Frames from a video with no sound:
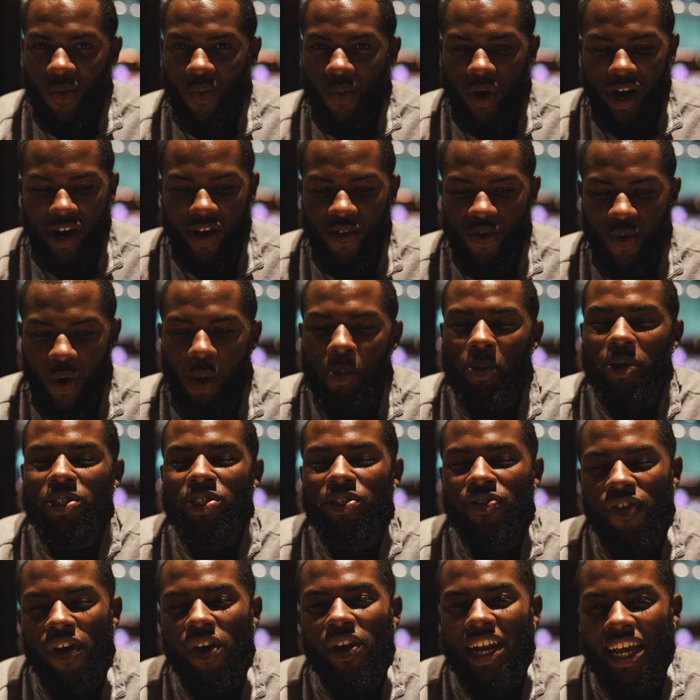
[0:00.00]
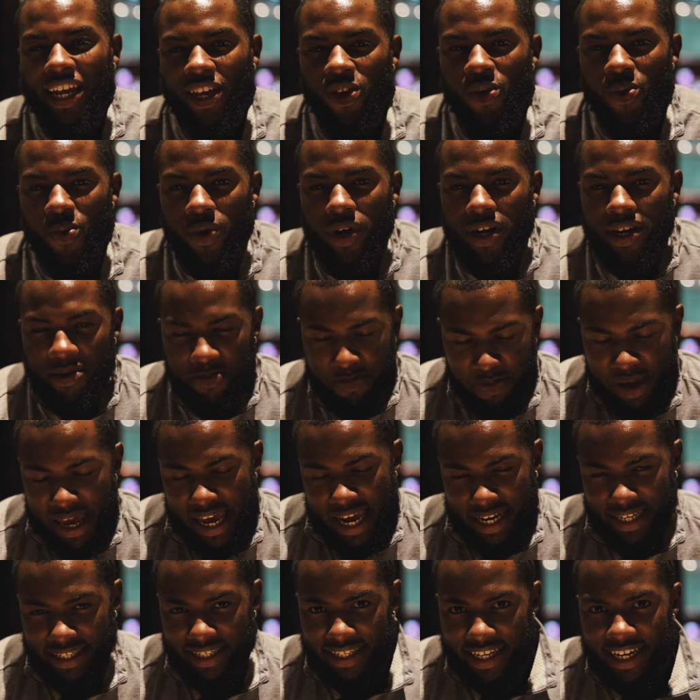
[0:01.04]
where you almost felt like you would
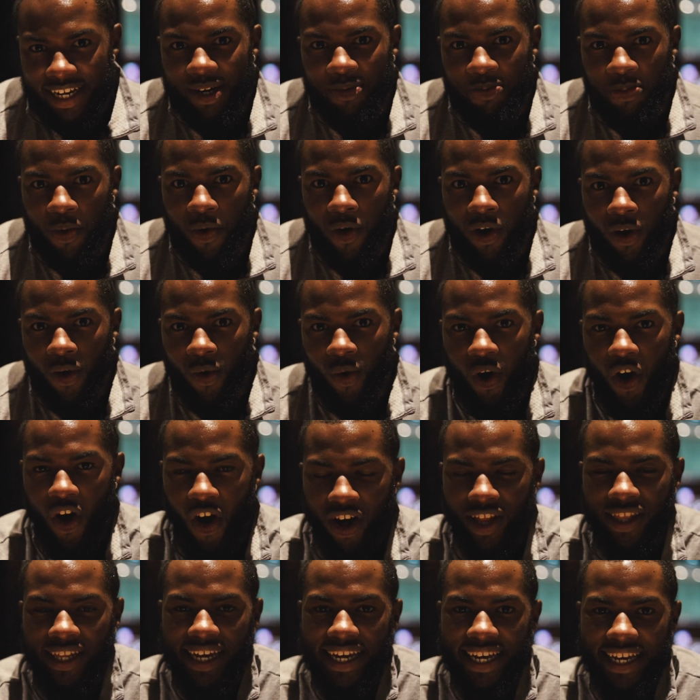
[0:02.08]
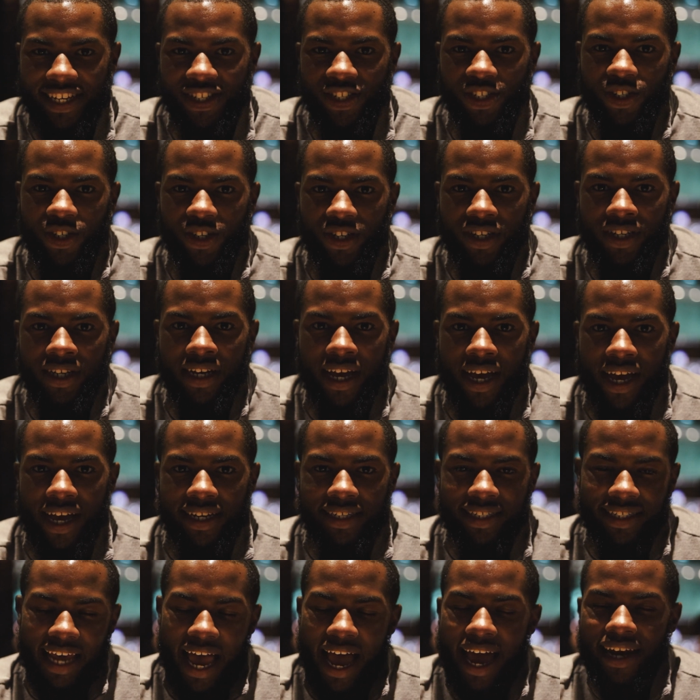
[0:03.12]
be in Singapore, on the eastern
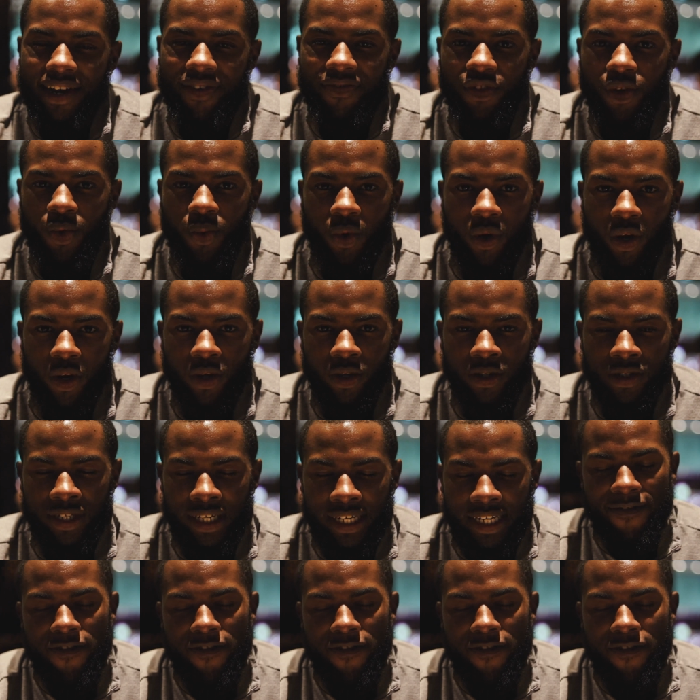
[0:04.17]
side of the world.